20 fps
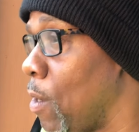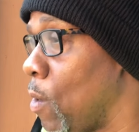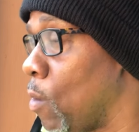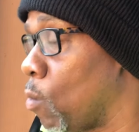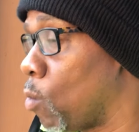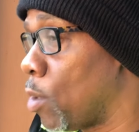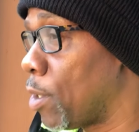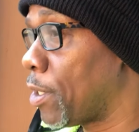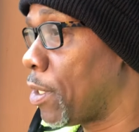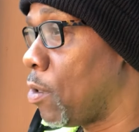
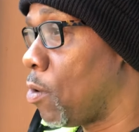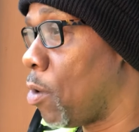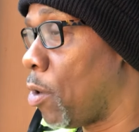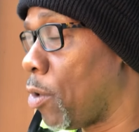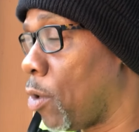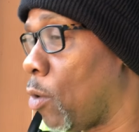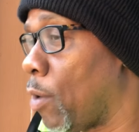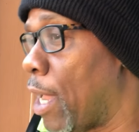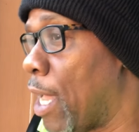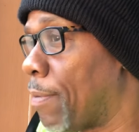what's
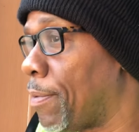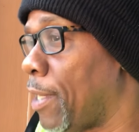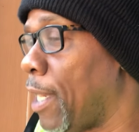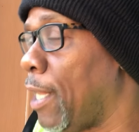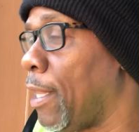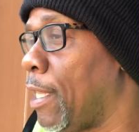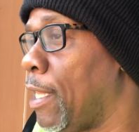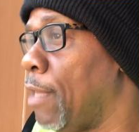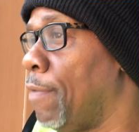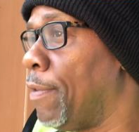going on after they
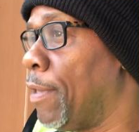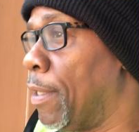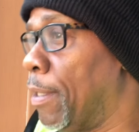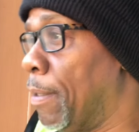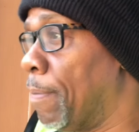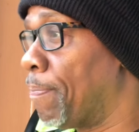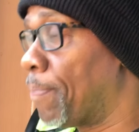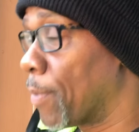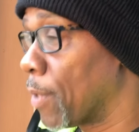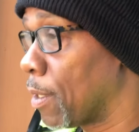leave here,